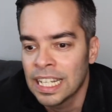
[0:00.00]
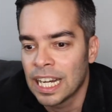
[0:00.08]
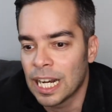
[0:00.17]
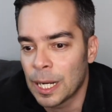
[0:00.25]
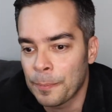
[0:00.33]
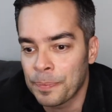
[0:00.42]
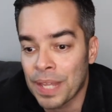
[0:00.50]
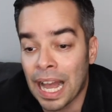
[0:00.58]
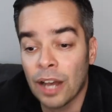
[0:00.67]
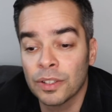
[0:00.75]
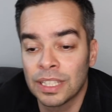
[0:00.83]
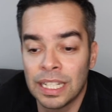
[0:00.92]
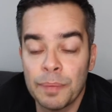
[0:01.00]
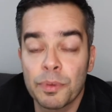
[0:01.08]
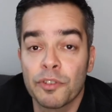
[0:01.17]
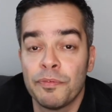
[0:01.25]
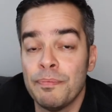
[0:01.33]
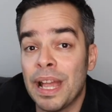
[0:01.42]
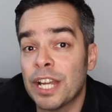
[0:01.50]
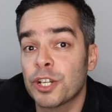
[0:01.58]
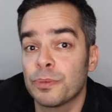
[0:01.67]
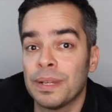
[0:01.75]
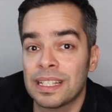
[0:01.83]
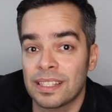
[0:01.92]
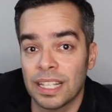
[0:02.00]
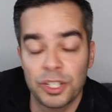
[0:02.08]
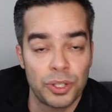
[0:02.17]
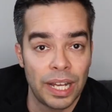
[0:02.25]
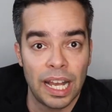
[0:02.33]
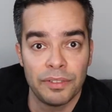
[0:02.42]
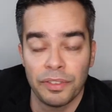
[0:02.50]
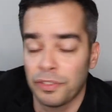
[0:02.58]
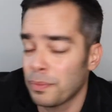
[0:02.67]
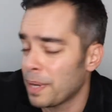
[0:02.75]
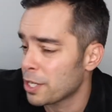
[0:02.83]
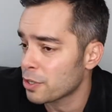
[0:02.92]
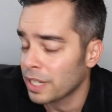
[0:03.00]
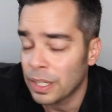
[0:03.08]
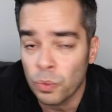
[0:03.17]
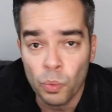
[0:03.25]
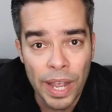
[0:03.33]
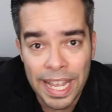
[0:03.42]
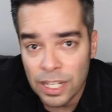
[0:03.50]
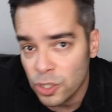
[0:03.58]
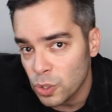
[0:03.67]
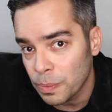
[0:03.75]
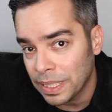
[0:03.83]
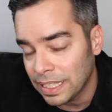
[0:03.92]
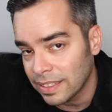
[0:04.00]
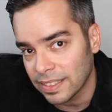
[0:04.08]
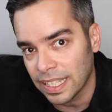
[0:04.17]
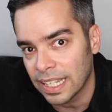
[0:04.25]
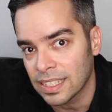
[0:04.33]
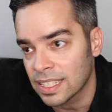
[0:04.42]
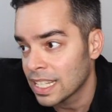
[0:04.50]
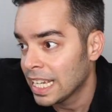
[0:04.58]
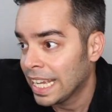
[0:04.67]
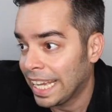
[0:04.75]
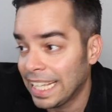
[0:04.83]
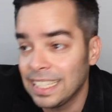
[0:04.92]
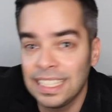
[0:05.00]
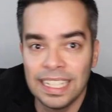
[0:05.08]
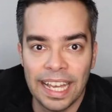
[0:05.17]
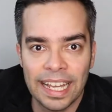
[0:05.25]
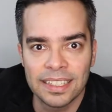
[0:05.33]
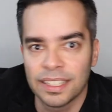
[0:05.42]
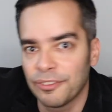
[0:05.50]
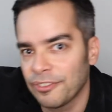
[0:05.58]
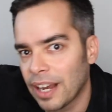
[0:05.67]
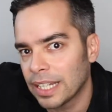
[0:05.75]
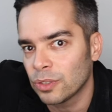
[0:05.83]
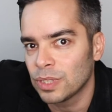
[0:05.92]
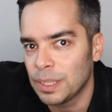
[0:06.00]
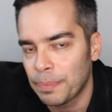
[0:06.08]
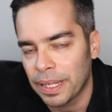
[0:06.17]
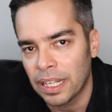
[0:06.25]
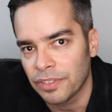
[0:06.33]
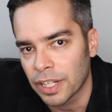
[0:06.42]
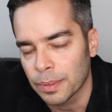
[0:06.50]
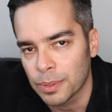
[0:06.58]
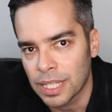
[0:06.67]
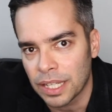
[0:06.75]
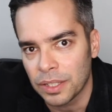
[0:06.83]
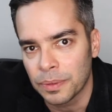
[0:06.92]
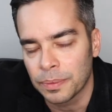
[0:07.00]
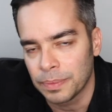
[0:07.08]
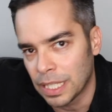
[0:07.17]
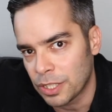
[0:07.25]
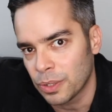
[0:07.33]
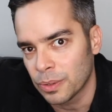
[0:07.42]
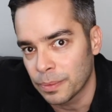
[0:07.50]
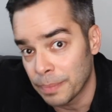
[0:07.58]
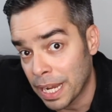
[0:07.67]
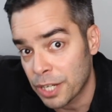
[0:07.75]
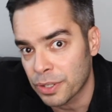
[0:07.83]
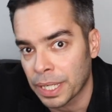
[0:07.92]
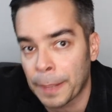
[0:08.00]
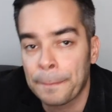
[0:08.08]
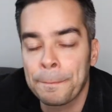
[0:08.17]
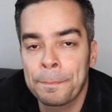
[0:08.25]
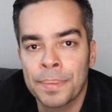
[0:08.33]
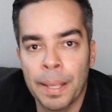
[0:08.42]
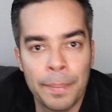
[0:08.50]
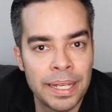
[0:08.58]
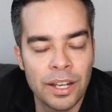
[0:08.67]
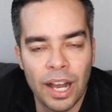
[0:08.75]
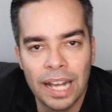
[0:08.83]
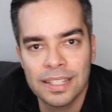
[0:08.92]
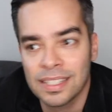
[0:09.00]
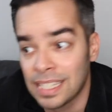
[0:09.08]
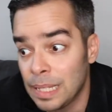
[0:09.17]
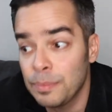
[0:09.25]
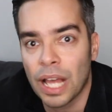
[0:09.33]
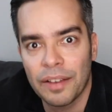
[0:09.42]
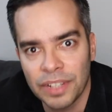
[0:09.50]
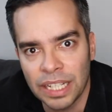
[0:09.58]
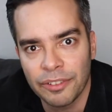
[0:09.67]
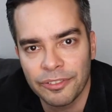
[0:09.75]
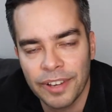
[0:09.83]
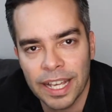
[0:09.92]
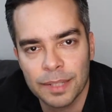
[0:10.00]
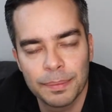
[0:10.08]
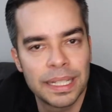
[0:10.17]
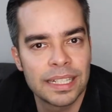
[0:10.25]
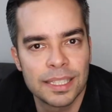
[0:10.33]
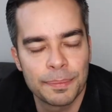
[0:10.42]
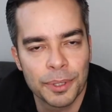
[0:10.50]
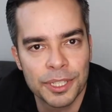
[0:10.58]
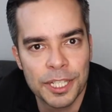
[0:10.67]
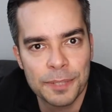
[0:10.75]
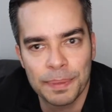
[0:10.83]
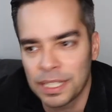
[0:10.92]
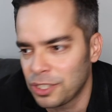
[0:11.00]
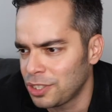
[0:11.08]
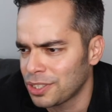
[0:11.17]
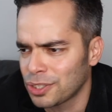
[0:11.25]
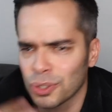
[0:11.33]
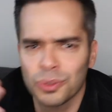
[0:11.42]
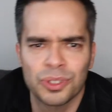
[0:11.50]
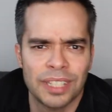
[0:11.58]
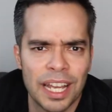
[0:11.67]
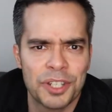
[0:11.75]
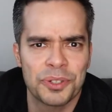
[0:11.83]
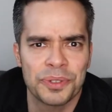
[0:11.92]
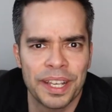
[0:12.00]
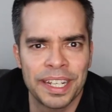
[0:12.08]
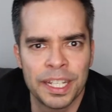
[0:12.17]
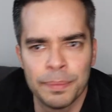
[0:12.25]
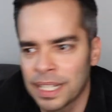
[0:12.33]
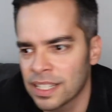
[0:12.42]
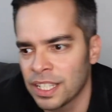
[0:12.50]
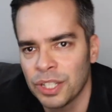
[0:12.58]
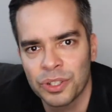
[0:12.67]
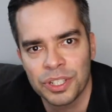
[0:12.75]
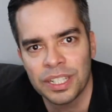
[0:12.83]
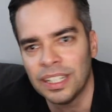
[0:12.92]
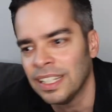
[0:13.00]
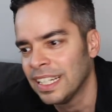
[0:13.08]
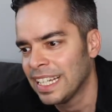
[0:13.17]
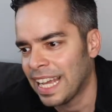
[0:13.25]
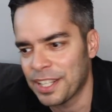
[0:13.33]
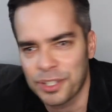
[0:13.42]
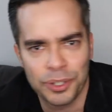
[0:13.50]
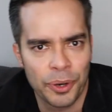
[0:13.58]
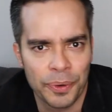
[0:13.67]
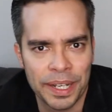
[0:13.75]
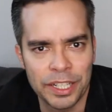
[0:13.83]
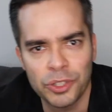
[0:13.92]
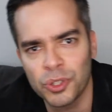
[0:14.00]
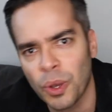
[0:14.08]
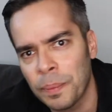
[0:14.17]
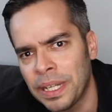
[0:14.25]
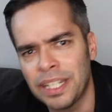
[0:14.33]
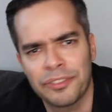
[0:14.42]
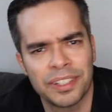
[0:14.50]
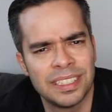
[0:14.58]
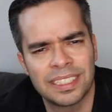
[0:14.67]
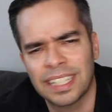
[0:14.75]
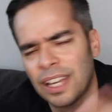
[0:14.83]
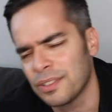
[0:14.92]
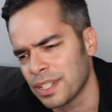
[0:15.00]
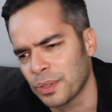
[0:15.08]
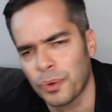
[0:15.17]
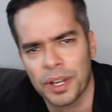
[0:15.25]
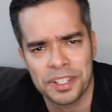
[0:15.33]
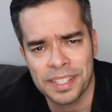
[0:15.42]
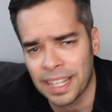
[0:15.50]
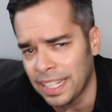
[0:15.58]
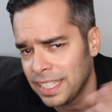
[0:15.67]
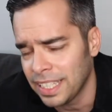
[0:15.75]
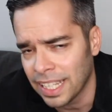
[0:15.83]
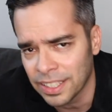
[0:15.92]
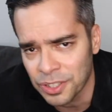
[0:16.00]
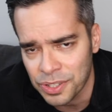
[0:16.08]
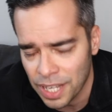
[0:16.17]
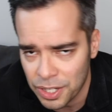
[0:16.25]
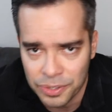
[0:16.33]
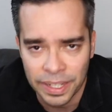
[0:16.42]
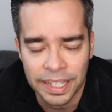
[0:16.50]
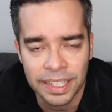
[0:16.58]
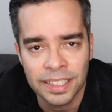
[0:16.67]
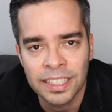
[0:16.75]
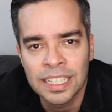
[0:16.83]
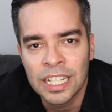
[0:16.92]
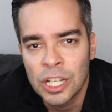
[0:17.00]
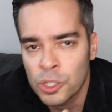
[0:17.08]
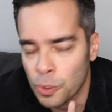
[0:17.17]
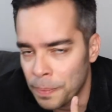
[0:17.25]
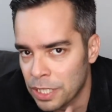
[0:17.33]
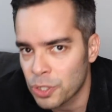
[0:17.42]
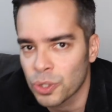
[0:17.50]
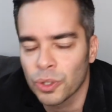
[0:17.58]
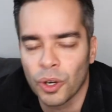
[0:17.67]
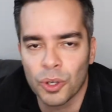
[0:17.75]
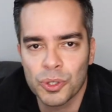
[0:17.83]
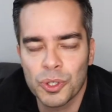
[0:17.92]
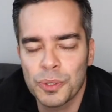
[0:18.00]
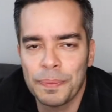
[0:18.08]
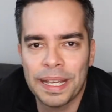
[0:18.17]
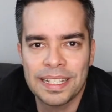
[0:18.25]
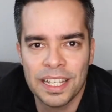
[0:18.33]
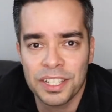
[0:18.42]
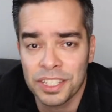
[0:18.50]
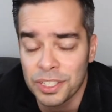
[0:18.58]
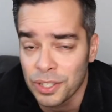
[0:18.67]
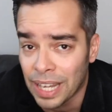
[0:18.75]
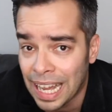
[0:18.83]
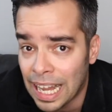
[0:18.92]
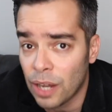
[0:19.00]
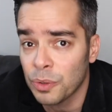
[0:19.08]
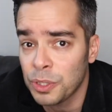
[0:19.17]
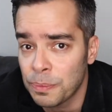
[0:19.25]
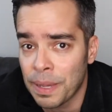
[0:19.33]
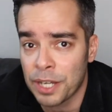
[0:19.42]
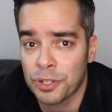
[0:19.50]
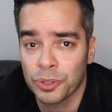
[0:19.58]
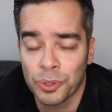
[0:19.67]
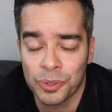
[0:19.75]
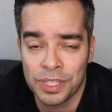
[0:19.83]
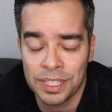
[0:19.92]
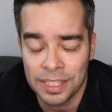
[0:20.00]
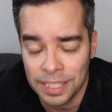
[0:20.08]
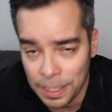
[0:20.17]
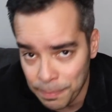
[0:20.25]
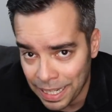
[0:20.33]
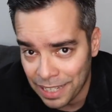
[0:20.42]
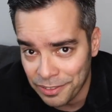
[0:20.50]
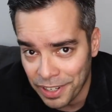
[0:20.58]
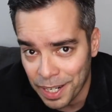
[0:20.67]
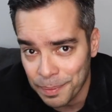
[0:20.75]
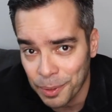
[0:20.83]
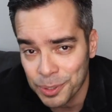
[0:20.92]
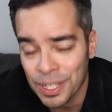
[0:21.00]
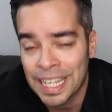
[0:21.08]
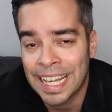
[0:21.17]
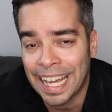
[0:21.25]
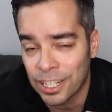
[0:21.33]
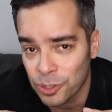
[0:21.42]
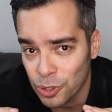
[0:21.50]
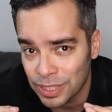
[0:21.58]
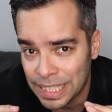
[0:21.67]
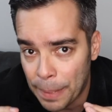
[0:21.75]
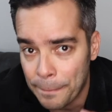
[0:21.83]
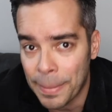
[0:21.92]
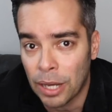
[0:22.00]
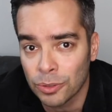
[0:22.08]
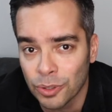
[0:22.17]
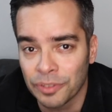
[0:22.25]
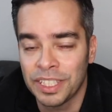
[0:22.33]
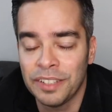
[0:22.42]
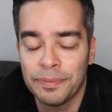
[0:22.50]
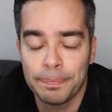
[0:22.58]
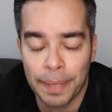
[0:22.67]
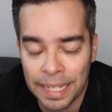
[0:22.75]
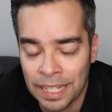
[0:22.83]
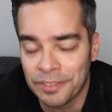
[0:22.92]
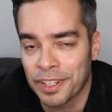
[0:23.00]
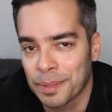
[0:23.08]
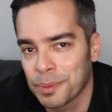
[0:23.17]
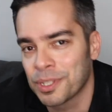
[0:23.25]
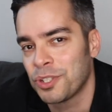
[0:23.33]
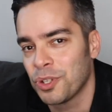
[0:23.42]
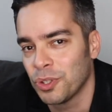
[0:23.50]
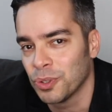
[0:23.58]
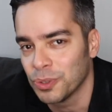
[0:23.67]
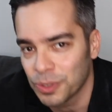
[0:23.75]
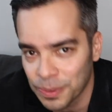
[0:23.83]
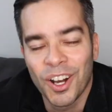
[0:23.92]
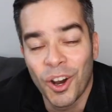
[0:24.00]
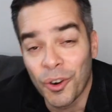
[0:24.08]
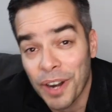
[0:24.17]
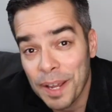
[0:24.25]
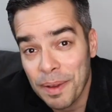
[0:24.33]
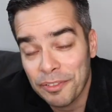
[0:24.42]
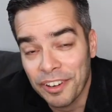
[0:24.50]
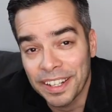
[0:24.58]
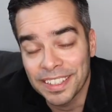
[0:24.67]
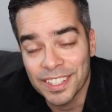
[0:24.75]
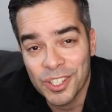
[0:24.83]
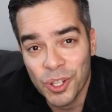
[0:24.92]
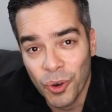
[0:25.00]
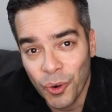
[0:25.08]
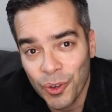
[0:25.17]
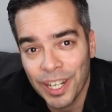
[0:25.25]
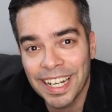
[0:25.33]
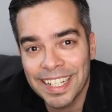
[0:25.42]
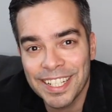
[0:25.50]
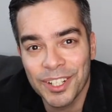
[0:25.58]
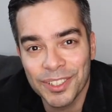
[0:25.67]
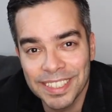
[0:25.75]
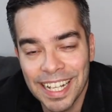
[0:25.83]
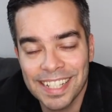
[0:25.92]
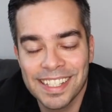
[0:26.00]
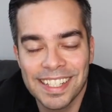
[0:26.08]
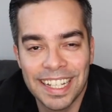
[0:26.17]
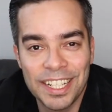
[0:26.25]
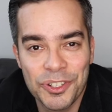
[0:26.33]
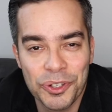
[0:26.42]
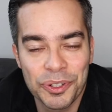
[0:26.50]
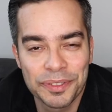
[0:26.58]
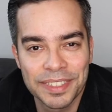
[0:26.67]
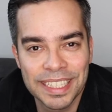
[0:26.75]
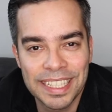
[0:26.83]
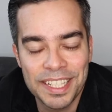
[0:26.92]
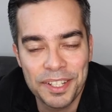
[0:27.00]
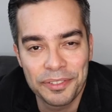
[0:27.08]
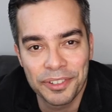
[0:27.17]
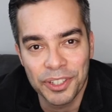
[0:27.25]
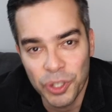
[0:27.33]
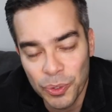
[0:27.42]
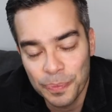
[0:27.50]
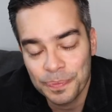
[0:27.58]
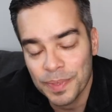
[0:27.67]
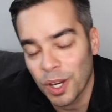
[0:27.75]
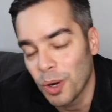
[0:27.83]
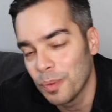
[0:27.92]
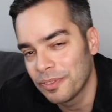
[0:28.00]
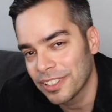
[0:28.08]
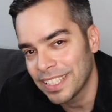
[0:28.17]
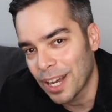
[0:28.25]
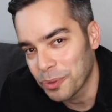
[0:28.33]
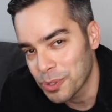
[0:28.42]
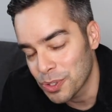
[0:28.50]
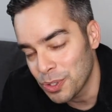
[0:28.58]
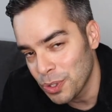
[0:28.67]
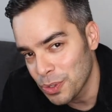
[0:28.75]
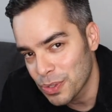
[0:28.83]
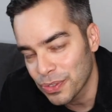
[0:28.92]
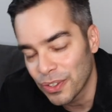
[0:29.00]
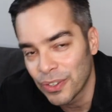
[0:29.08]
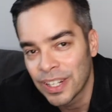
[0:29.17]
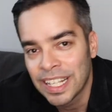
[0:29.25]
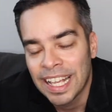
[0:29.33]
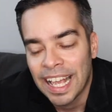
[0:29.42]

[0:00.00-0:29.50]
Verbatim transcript: um, how the number of measurements that you have, if you're measuring way too many things, in the end, the final dependent variables that, you, that you're measuring, they may not seem to have an effect because the participant is just so saturated because he or she answered already so many different scales and questions that in the end they're saturated. So make sure also to pay attention to how you measure those dependent variables and also the amount of dependent variables that you use. All right, my friends, so on a nutshell, that's internal validity for you. Hopefully that was useful.